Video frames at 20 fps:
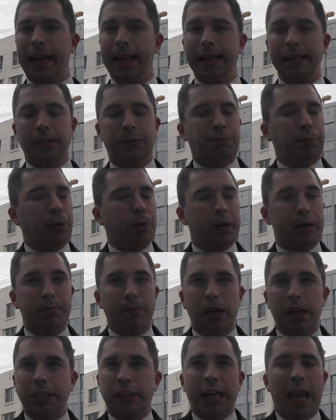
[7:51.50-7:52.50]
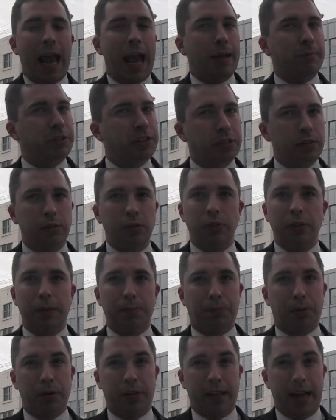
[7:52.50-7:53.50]
is pretty much absolutely
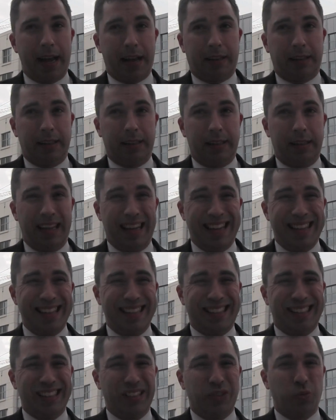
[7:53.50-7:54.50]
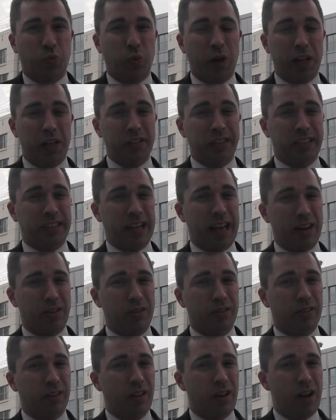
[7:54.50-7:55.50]
protected, and this is well
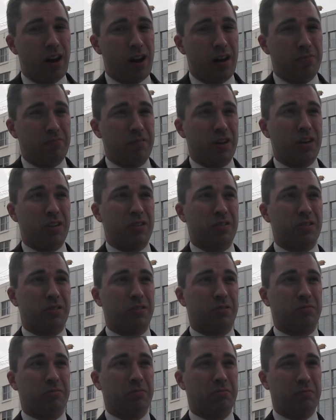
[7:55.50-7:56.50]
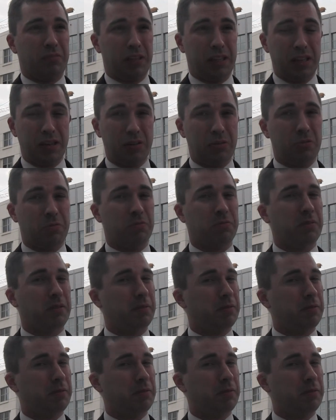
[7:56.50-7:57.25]
settled law under, you know,